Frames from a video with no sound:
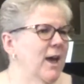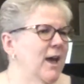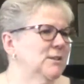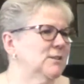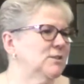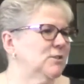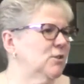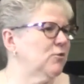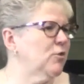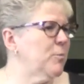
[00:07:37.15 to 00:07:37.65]
I
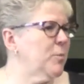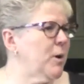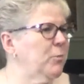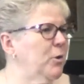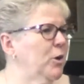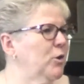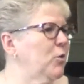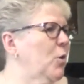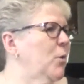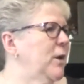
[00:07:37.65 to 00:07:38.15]
still
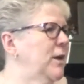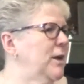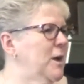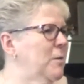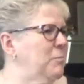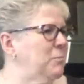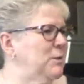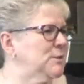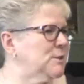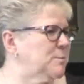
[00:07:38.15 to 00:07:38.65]
remember
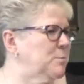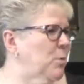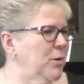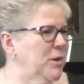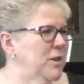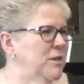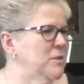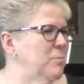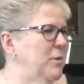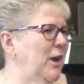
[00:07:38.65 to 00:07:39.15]
growing up the
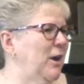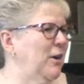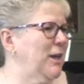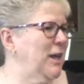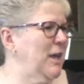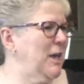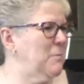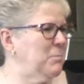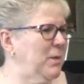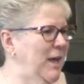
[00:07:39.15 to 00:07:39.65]
Smokey the Bear
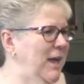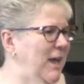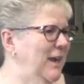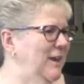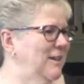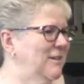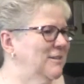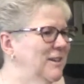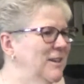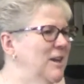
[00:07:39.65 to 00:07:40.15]

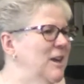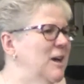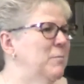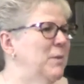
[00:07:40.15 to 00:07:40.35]
campaign